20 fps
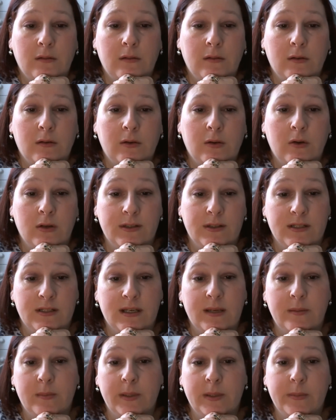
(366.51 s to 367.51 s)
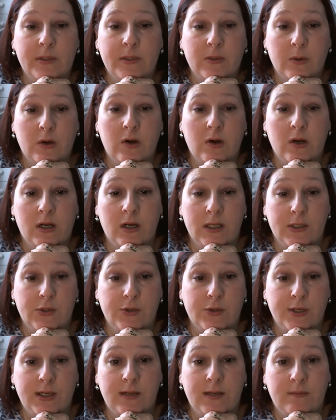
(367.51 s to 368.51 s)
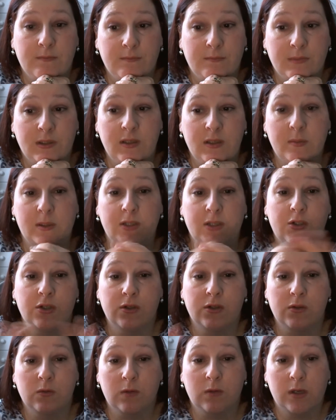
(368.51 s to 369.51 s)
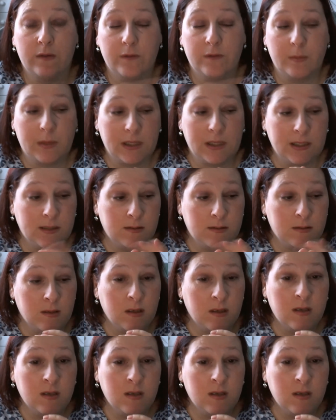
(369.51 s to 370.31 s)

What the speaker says: on holiday, maybe to a hot country, and your blood sugar's all over the place.